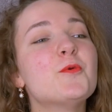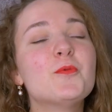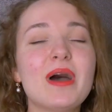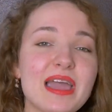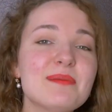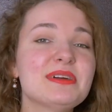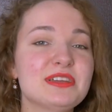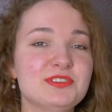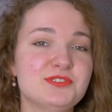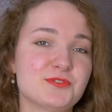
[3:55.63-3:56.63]
why am
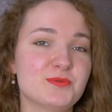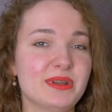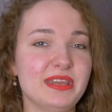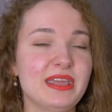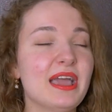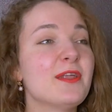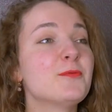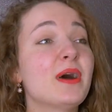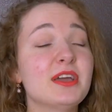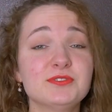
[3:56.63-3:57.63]
I in Germany
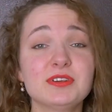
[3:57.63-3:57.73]
and why do